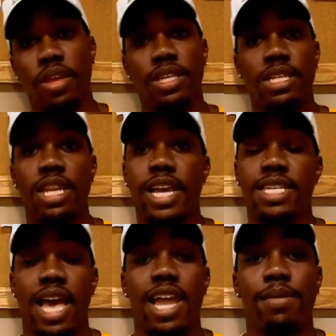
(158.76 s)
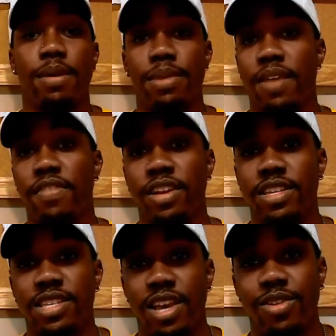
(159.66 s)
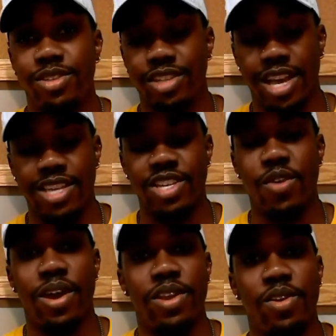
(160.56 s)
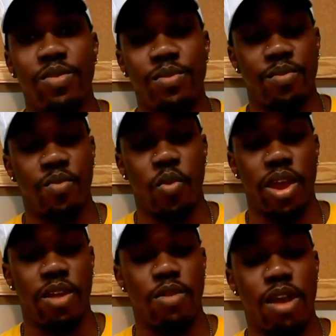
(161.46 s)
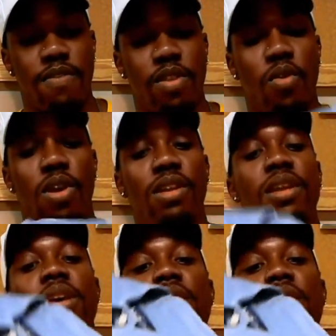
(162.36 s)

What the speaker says: this next item I'm definitely going to sell because you guys know I don't wear Ralph Lauren.